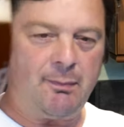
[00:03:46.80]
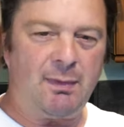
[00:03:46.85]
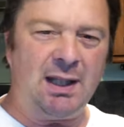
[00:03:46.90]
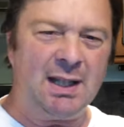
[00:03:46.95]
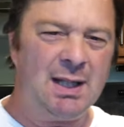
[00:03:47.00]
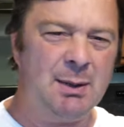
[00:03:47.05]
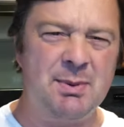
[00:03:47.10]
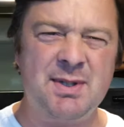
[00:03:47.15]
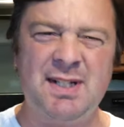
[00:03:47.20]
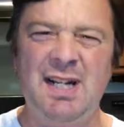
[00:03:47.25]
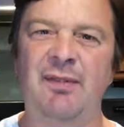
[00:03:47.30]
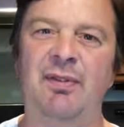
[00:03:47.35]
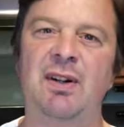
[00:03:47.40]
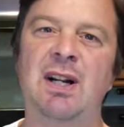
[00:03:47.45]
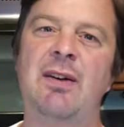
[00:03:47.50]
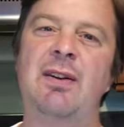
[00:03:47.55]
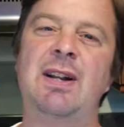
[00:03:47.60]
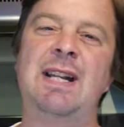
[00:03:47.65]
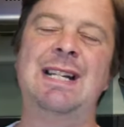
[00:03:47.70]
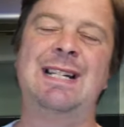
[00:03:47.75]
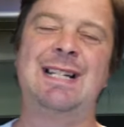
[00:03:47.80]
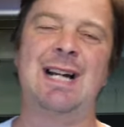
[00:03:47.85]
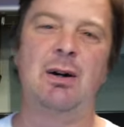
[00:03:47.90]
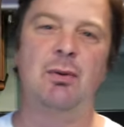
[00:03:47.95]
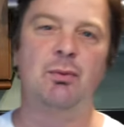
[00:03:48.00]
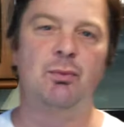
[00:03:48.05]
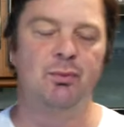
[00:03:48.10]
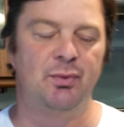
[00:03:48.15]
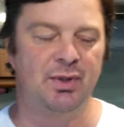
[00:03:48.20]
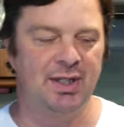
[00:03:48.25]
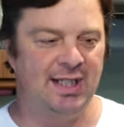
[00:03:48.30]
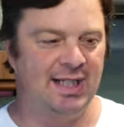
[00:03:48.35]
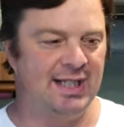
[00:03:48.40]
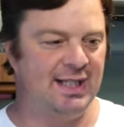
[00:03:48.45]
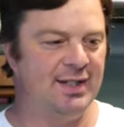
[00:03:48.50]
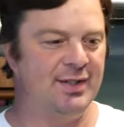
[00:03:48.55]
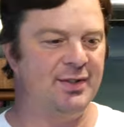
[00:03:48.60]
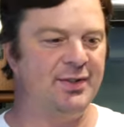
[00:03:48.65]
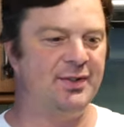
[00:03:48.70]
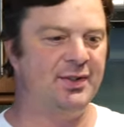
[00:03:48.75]
There was never any doubt,
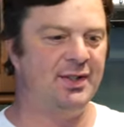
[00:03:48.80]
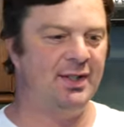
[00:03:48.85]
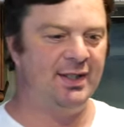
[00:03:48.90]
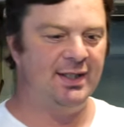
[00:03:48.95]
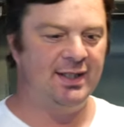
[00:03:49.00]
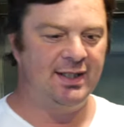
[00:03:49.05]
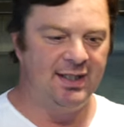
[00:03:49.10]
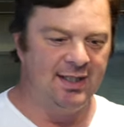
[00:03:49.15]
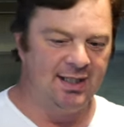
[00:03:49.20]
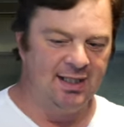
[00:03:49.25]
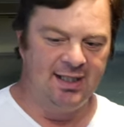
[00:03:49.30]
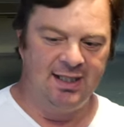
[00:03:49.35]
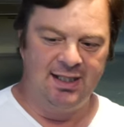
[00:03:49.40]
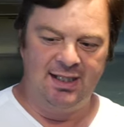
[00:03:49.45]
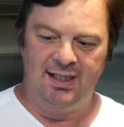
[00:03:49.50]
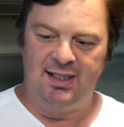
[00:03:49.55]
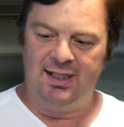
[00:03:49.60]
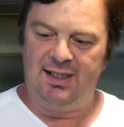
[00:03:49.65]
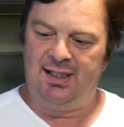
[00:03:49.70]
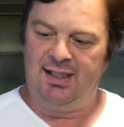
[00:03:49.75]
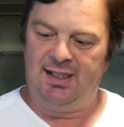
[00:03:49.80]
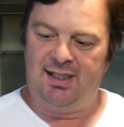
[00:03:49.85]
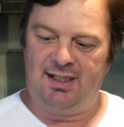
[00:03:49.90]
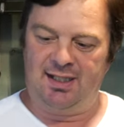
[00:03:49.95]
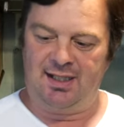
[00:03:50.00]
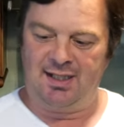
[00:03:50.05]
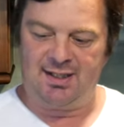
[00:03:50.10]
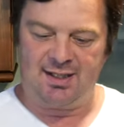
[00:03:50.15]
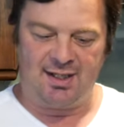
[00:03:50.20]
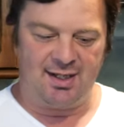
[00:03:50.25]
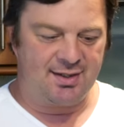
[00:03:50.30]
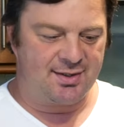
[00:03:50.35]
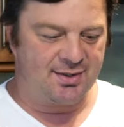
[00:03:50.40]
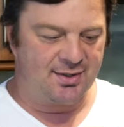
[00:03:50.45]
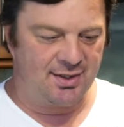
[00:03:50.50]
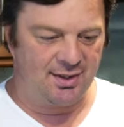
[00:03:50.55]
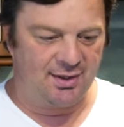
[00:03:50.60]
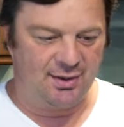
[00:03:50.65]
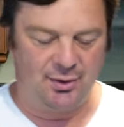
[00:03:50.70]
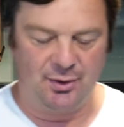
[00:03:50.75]
really, as to as
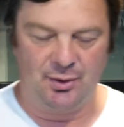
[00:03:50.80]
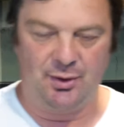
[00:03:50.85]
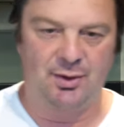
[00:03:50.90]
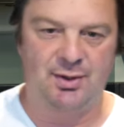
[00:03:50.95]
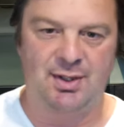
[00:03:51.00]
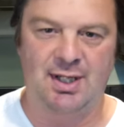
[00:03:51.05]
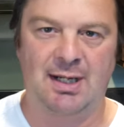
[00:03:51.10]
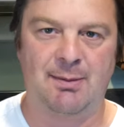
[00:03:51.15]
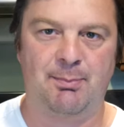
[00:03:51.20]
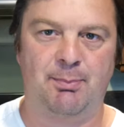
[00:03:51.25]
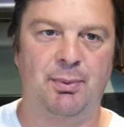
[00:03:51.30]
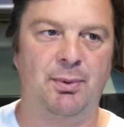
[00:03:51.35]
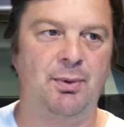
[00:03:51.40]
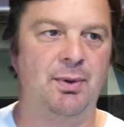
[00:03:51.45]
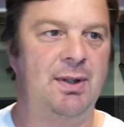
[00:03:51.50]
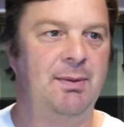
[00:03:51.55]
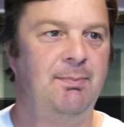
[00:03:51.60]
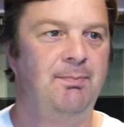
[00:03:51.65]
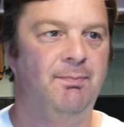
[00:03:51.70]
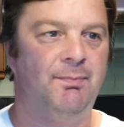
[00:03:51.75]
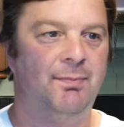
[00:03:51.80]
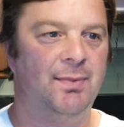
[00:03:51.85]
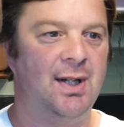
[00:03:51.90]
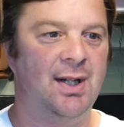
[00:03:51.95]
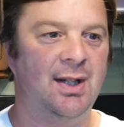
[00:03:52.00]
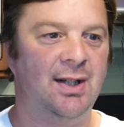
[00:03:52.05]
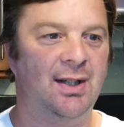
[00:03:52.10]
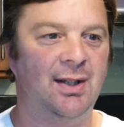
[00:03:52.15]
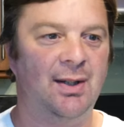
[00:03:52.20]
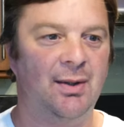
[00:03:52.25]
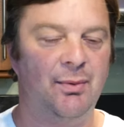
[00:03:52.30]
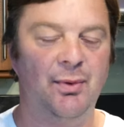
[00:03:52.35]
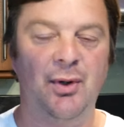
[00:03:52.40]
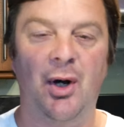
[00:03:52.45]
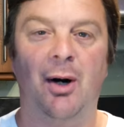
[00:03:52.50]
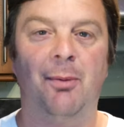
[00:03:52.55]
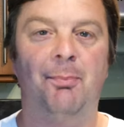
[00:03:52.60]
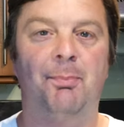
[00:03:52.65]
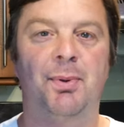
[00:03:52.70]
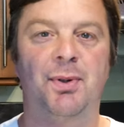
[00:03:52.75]
to Hawkshead Brewery, you know,
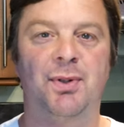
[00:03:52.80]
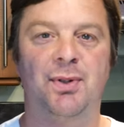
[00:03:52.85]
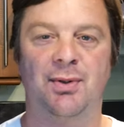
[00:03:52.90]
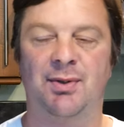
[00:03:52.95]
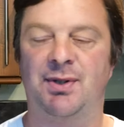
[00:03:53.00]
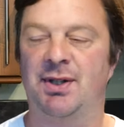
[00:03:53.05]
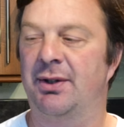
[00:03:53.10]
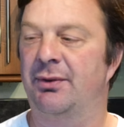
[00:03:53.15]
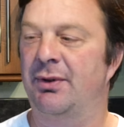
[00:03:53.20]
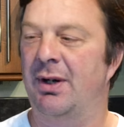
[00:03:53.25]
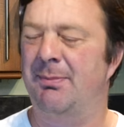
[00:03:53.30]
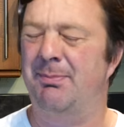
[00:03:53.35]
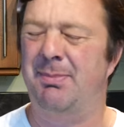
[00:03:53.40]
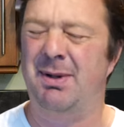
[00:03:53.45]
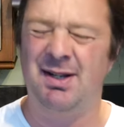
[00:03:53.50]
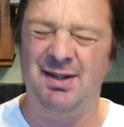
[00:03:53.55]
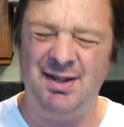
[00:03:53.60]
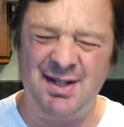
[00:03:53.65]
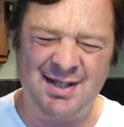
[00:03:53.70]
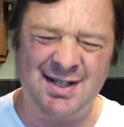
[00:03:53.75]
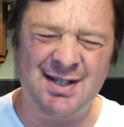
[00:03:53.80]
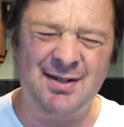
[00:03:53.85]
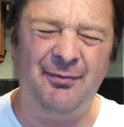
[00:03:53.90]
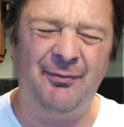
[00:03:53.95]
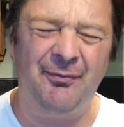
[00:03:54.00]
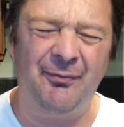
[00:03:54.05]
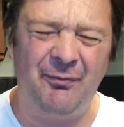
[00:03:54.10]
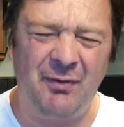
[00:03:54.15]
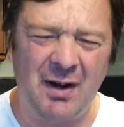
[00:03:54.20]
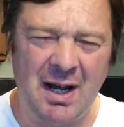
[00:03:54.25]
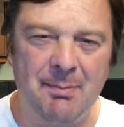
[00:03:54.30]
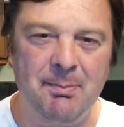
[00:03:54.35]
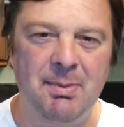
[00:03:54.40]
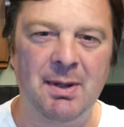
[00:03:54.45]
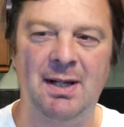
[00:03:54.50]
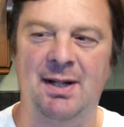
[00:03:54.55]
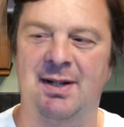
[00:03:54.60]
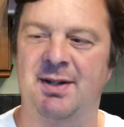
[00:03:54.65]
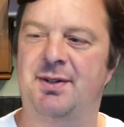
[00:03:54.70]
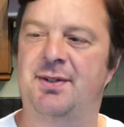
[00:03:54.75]
not producing great beer. This is
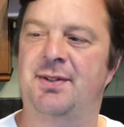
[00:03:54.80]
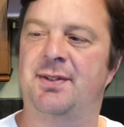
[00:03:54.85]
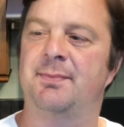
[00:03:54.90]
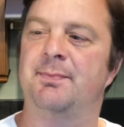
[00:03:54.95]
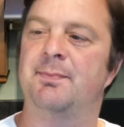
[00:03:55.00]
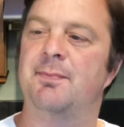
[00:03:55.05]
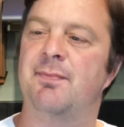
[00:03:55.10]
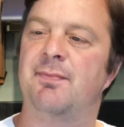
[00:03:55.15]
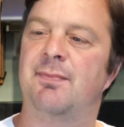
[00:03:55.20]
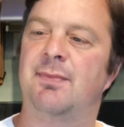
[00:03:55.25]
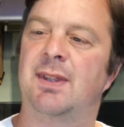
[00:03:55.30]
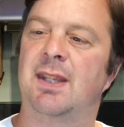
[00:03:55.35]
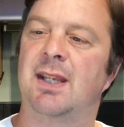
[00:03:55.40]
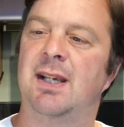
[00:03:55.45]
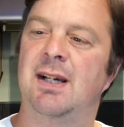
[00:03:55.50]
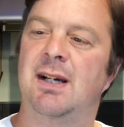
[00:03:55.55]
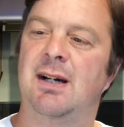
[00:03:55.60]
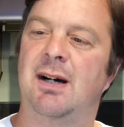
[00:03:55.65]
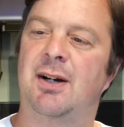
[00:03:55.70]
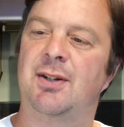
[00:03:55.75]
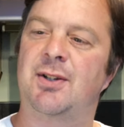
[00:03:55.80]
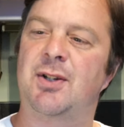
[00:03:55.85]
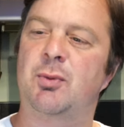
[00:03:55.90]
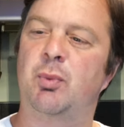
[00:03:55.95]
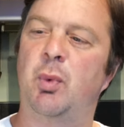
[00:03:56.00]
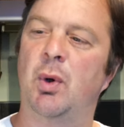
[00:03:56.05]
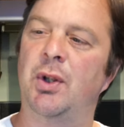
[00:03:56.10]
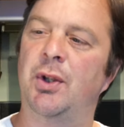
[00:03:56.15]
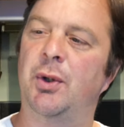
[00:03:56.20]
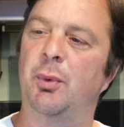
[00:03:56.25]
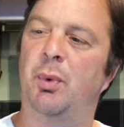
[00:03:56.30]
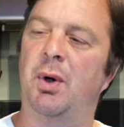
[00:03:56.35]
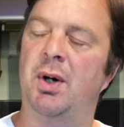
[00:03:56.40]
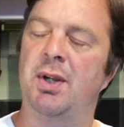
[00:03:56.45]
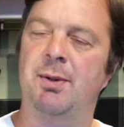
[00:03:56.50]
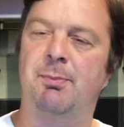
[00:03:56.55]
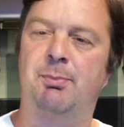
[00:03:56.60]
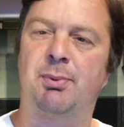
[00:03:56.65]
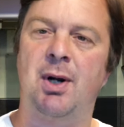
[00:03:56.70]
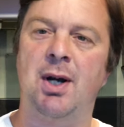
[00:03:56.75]
fabulous. I just wonder
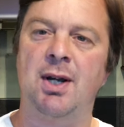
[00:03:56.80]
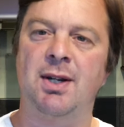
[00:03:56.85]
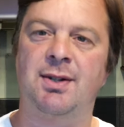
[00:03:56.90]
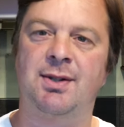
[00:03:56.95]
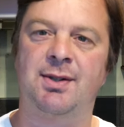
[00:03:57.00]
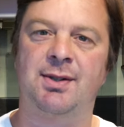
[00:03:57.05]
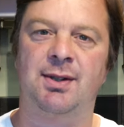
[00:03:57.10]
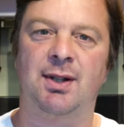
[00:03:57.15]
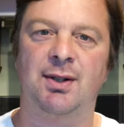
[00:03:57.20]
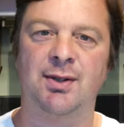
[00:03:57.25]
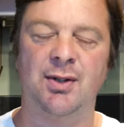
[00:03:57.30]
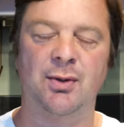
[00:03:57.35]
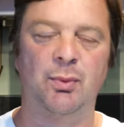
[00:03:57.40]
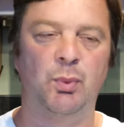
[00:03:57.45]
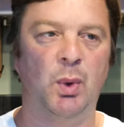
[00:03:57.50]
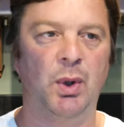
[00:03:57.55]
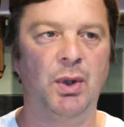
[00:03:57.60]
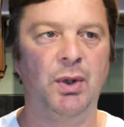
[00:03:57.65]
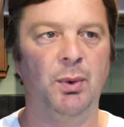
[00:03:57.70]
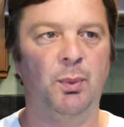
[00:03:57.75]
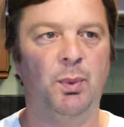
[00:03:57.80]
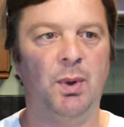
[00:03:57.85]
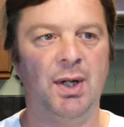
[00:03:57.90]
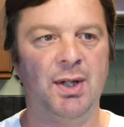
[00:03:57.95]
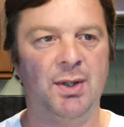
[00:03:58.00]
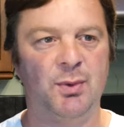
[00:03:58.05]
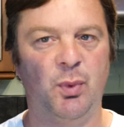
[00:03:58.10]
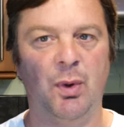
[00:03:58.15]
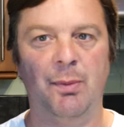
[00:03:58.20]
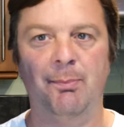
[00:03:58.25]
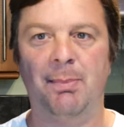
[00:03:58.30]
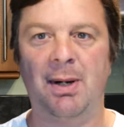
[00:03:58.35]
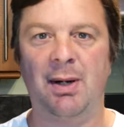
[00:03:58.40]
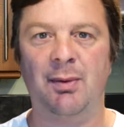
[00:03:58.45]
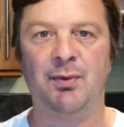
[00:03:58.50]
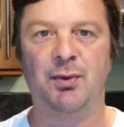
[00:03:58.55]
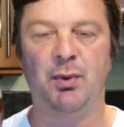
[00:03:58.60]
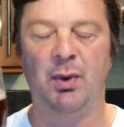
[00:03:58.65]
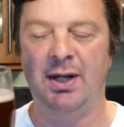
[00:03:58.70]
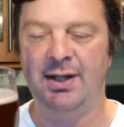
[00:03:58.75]
why the price. I just wonder why it's
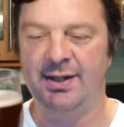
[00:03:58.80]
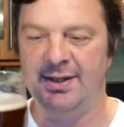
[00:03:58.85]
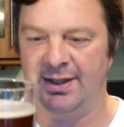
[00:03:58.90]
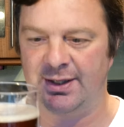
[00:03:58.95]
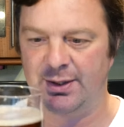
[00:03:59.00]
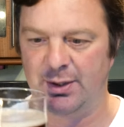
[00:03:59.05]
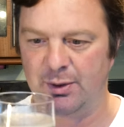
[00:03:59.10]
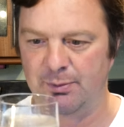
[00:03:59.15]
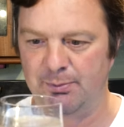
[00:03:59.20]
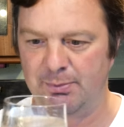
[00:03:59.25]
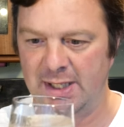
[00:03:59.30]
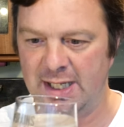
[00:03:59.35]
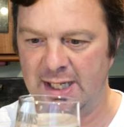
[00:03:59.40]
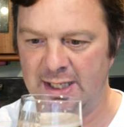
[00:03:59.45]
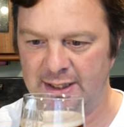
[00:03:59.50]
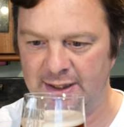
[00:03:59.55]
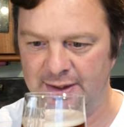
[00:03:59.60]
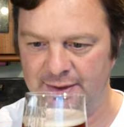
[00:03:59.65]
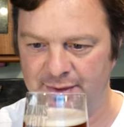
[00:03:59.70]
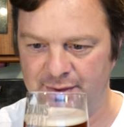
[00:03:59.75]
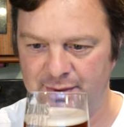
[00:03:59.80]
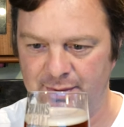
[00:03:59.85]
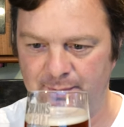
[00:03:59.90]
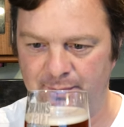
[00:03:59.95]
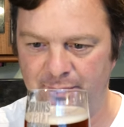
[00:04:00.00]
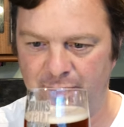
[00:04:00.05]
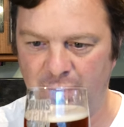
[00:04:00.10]
£1.20 in home bargains.